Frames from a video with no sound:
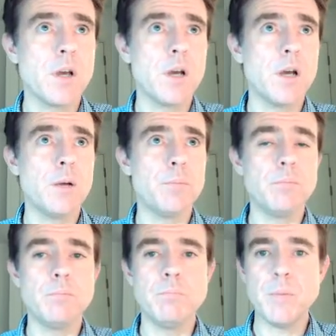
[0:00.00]

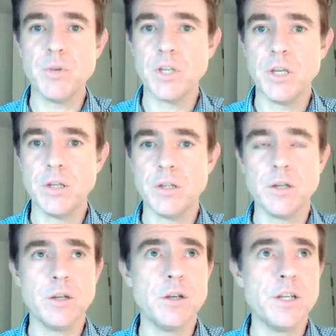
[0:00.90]
mimicking an